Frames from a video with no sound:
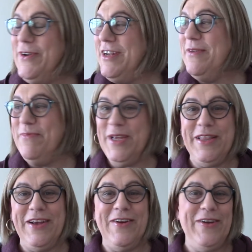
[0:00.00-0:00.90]
it to be
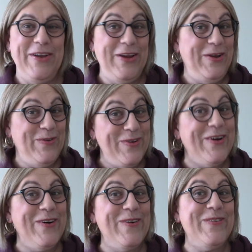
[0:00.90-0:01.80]
there, you
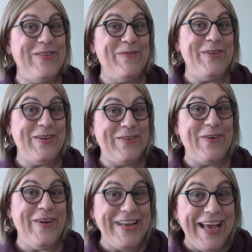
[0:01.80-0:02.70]
know something's
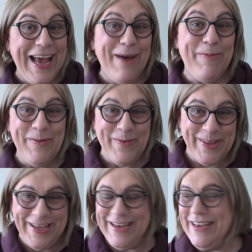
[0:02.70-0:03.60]
going to happen
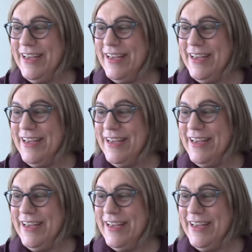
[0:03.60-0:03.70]
with it.